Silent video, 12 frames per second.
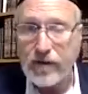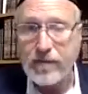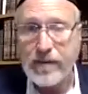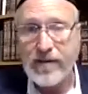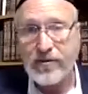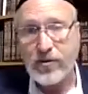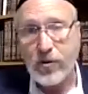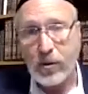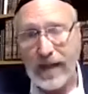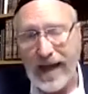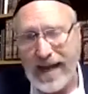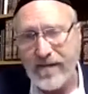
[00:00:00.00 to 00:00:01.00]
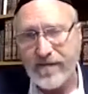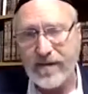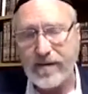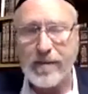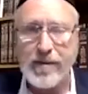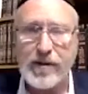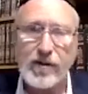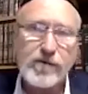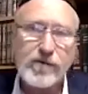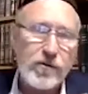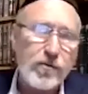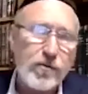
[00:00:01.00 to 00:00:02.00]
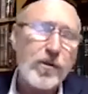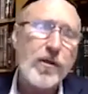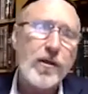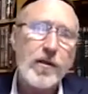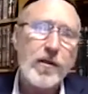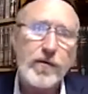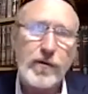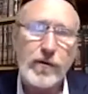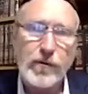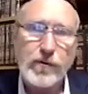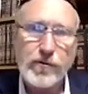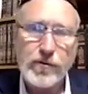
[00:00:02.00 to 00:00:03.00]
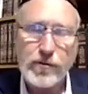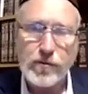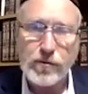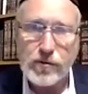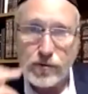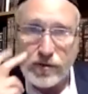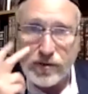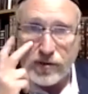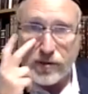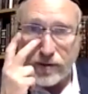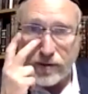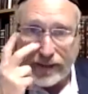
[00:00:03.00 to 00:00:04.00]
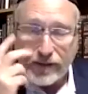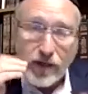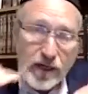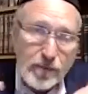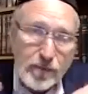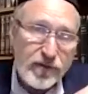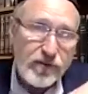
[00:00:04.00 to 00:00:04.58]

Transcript: has his whole life. He may be able to just not to cut it, but